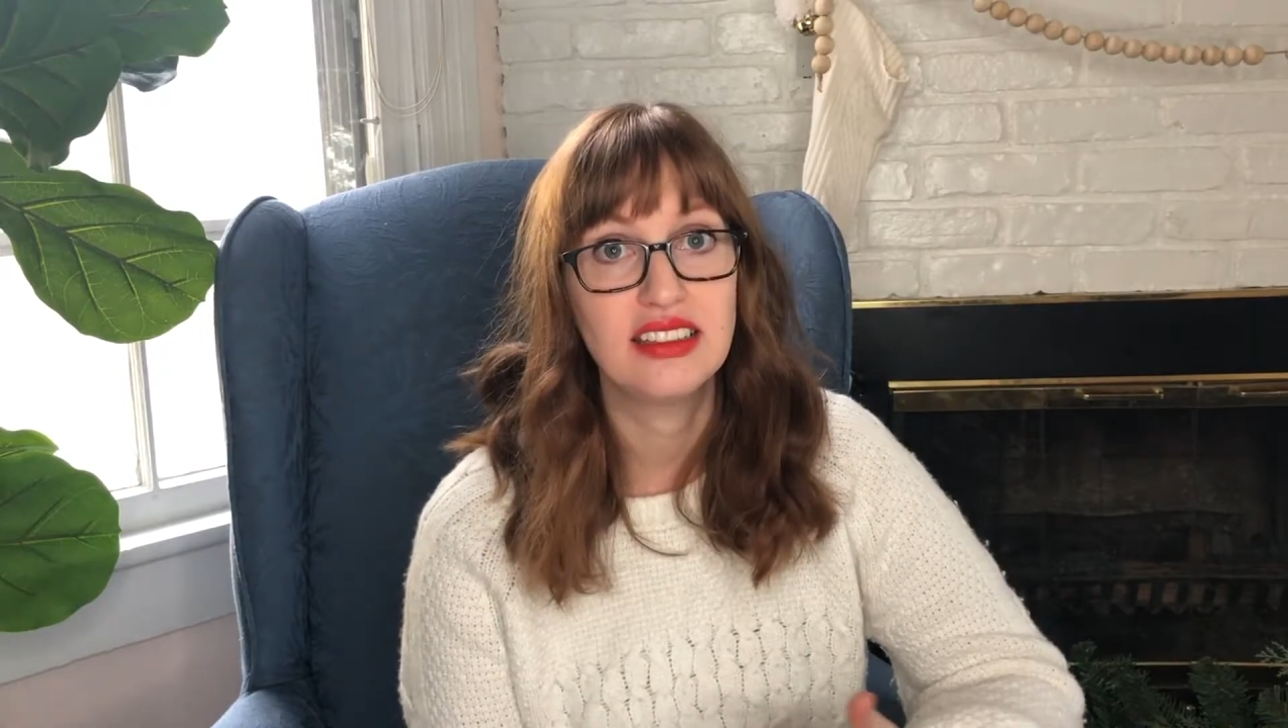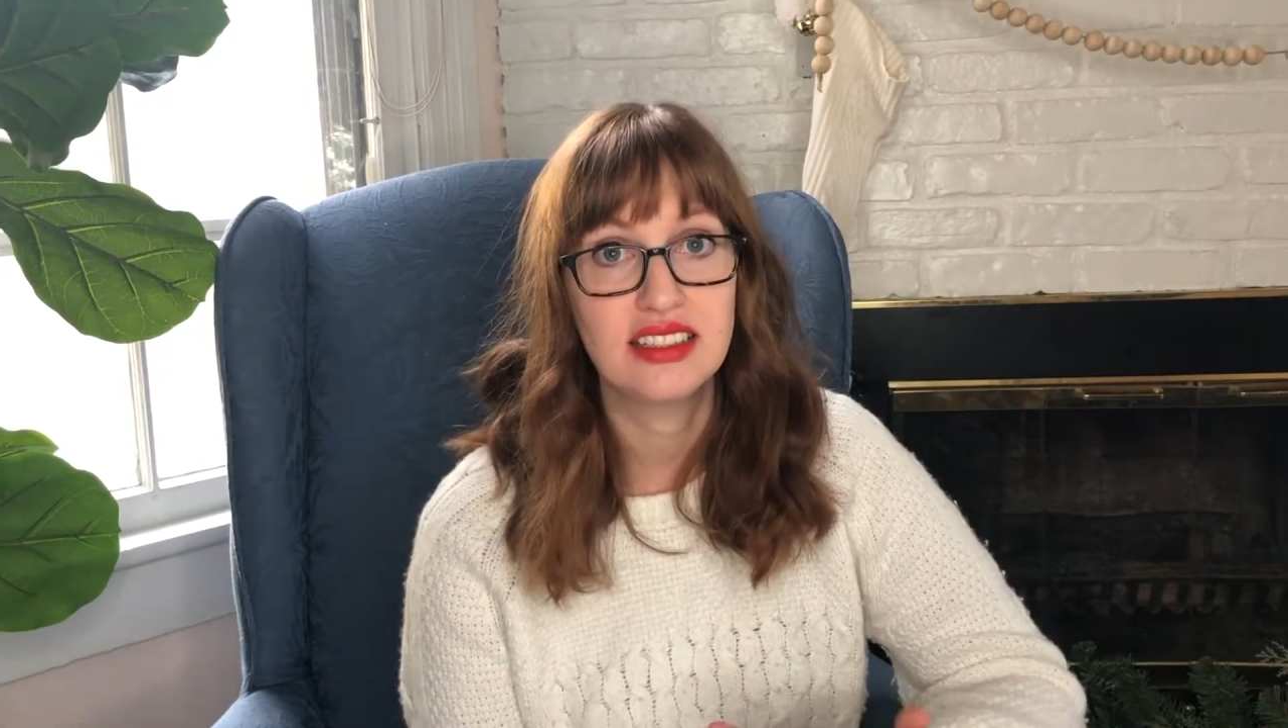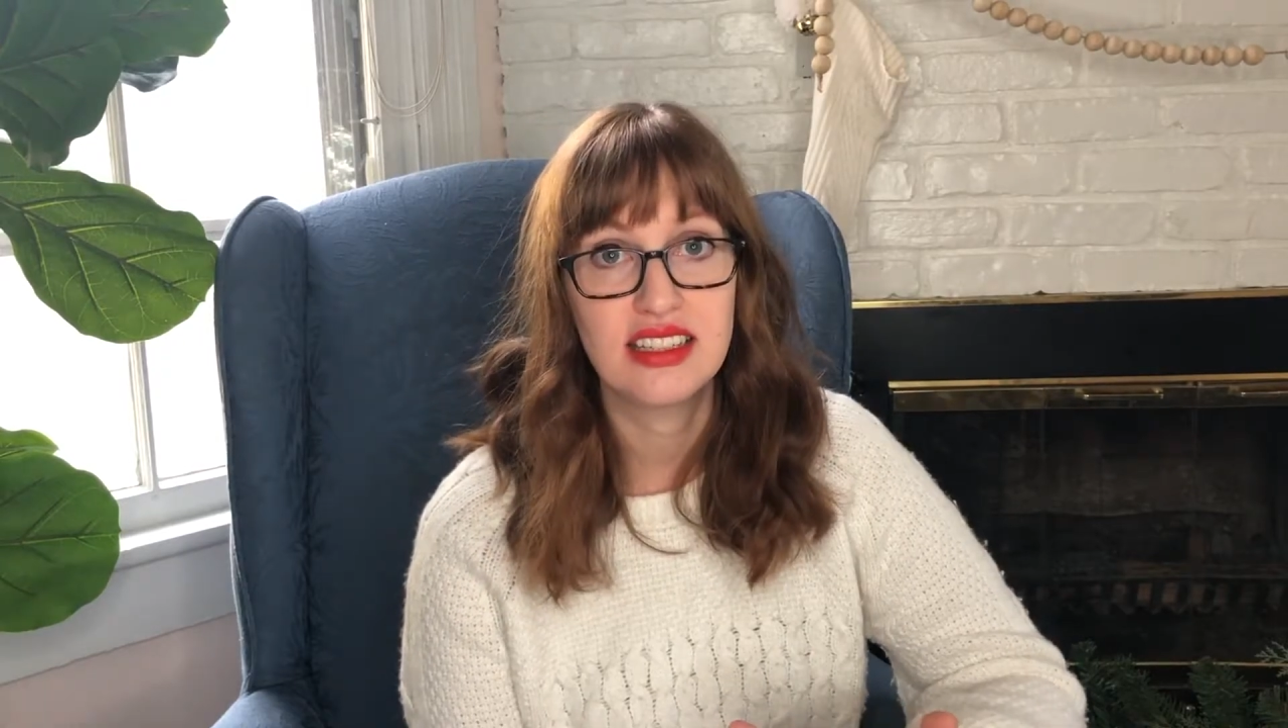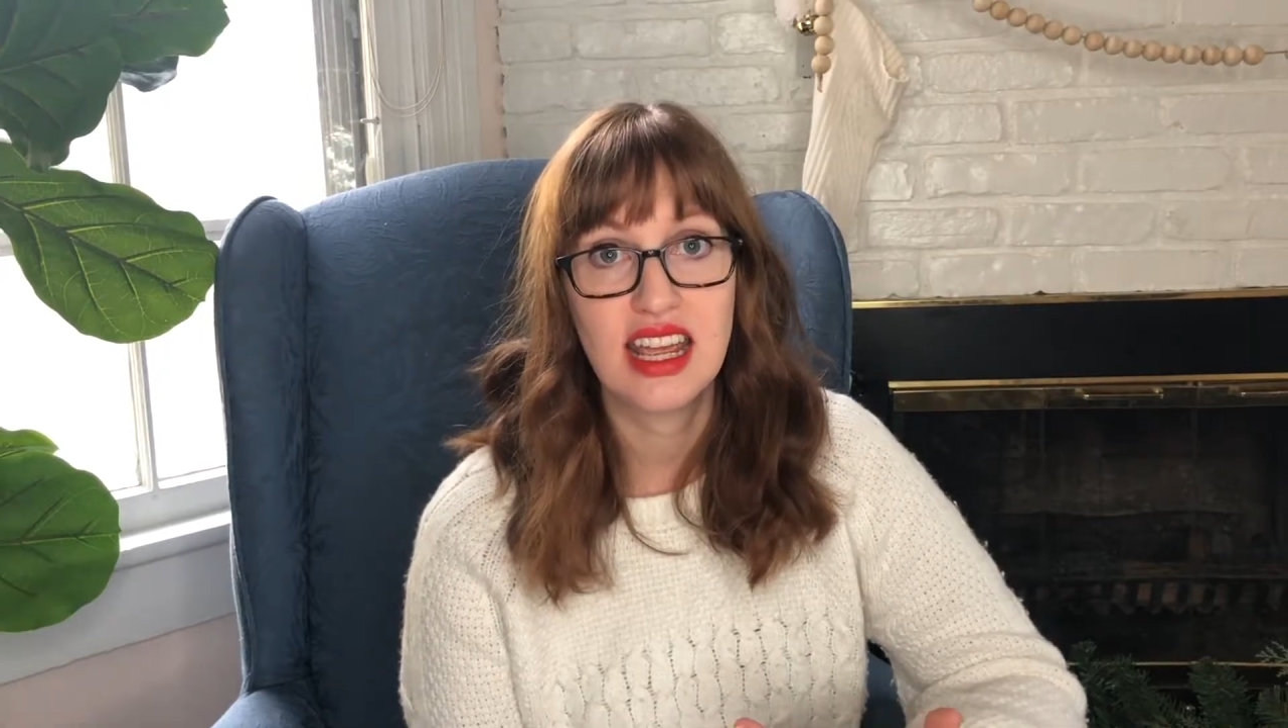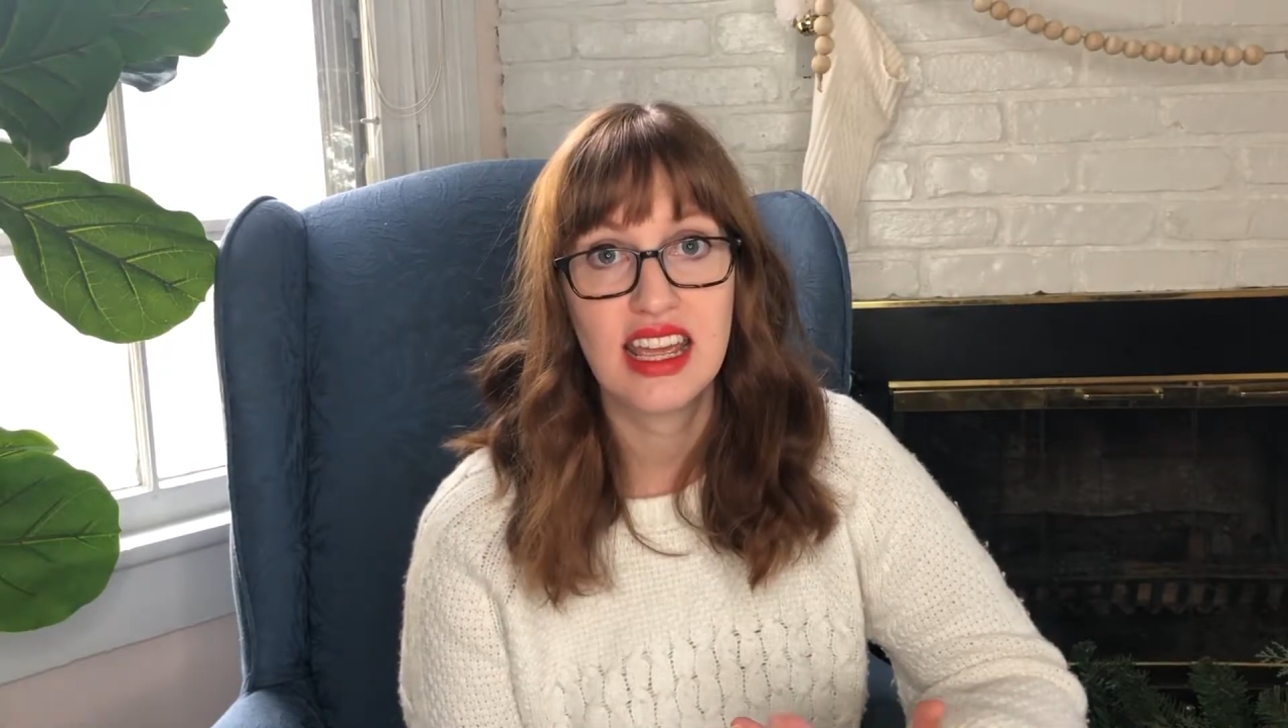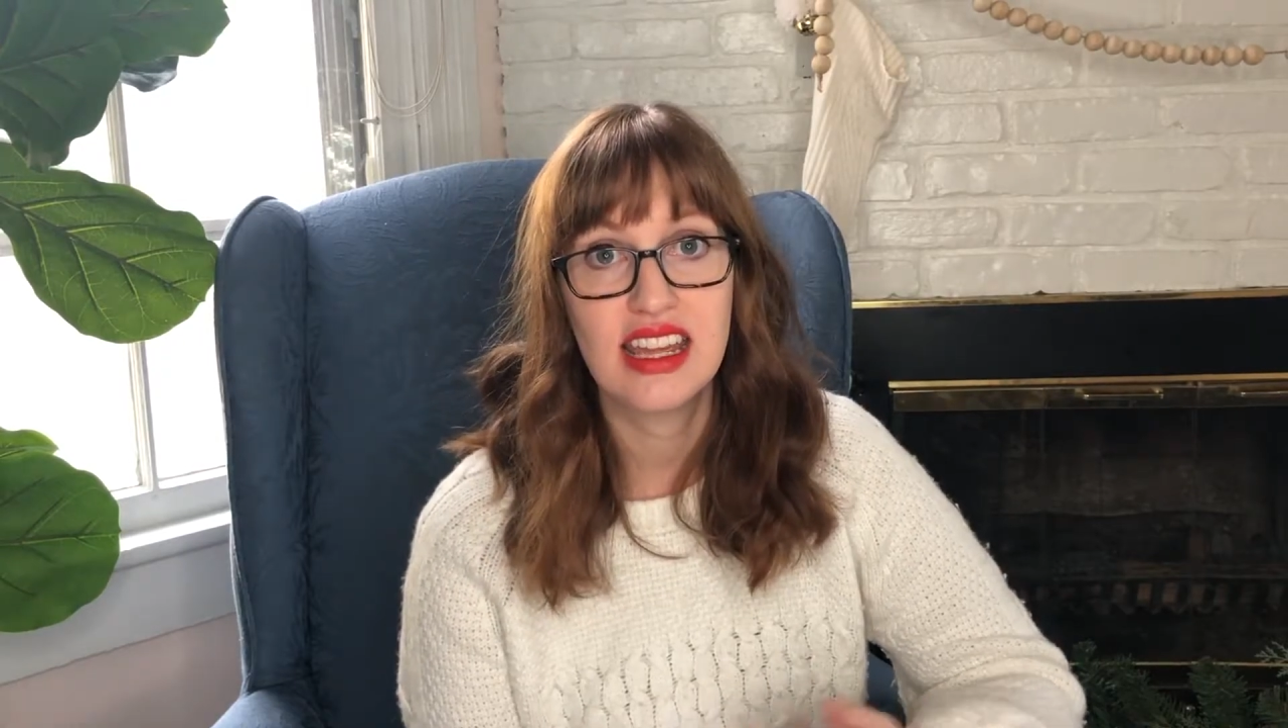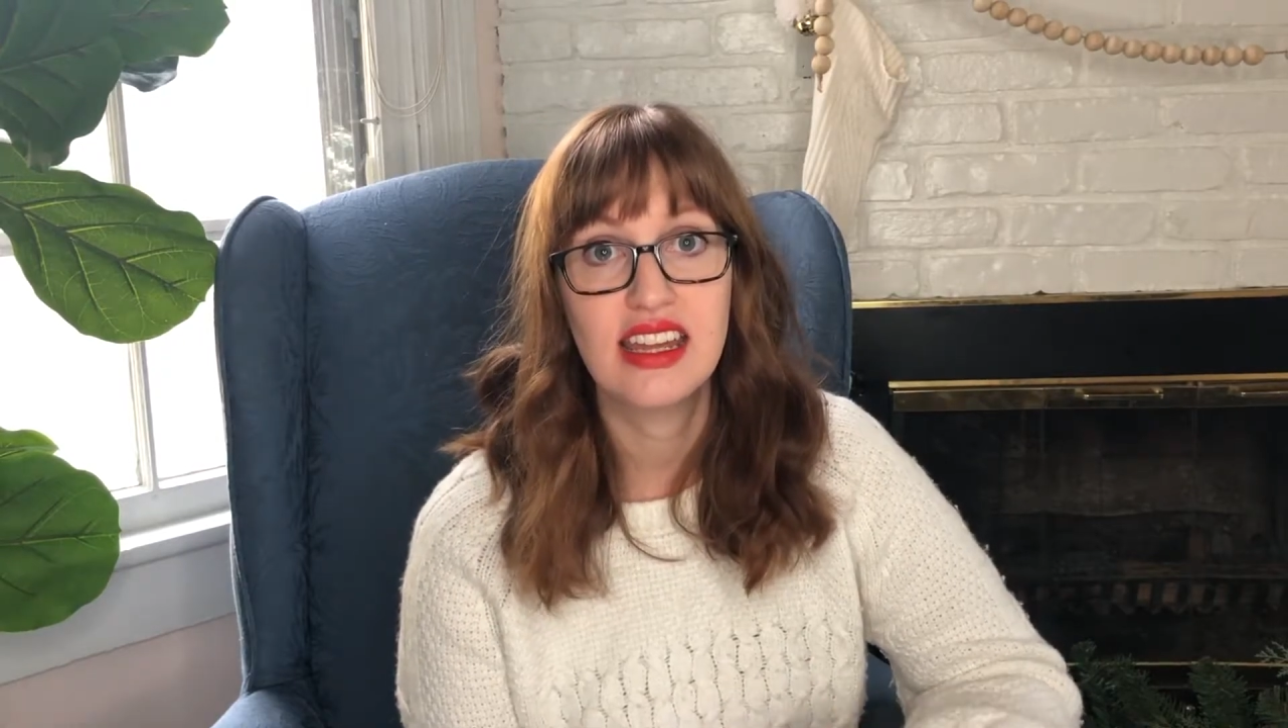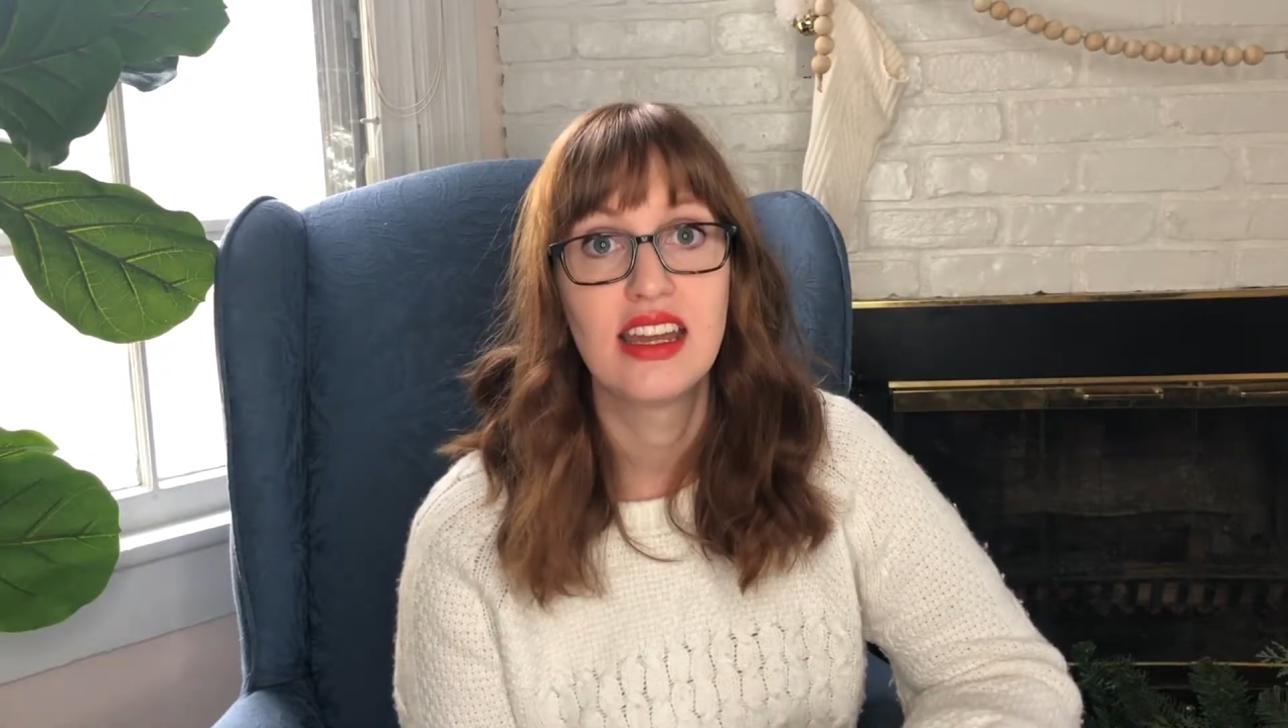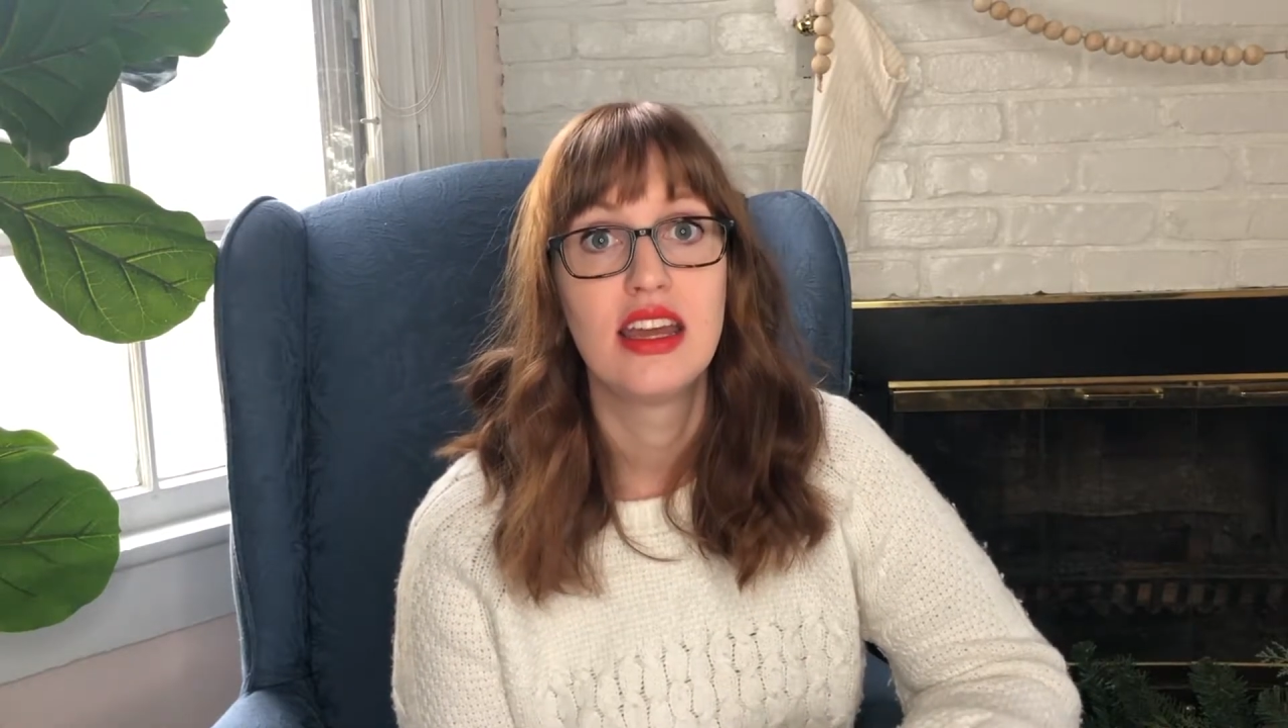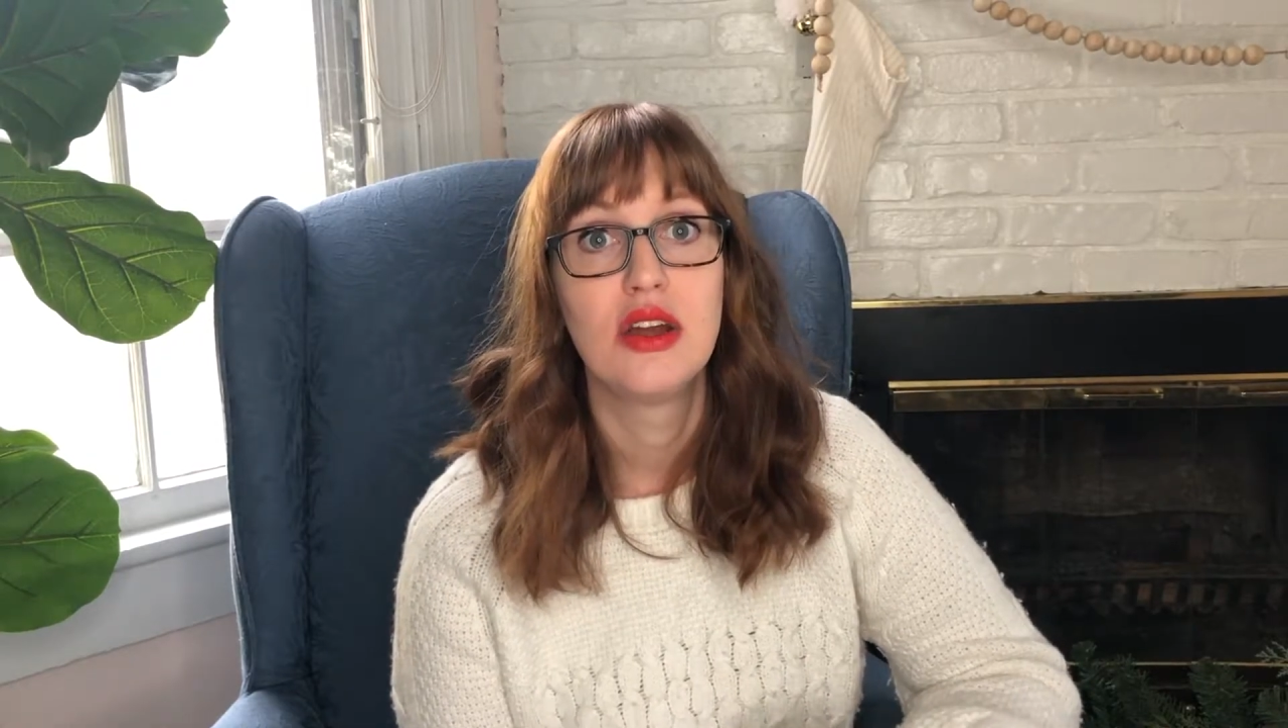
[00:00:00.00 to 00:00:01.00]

today,